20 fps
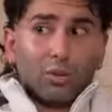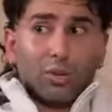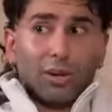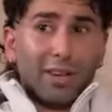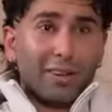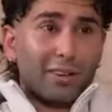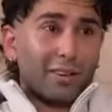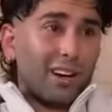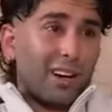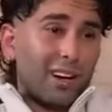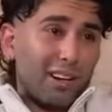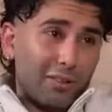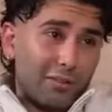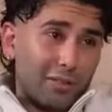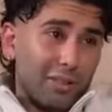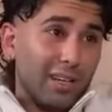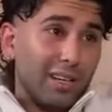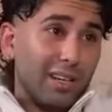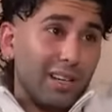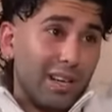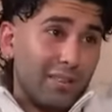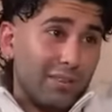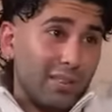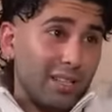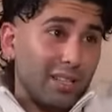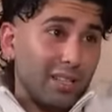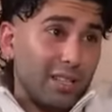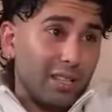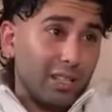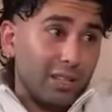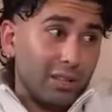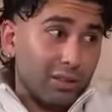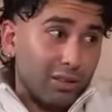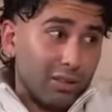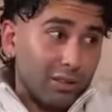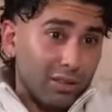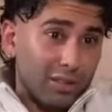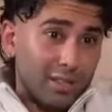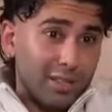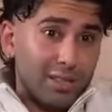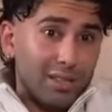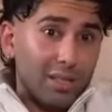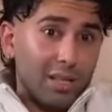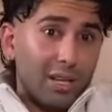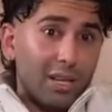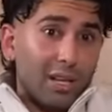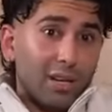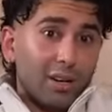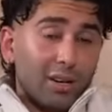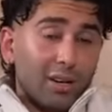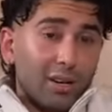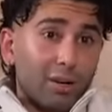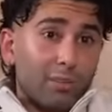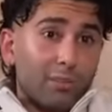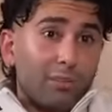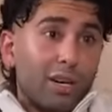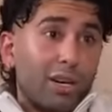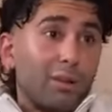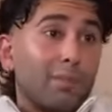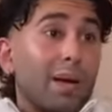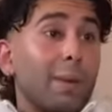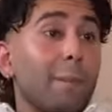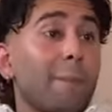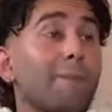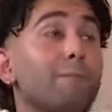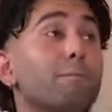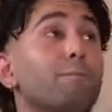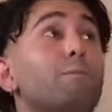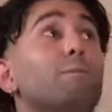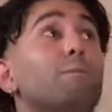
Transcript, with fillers: Kodaikanal after 11 years. Um, one of my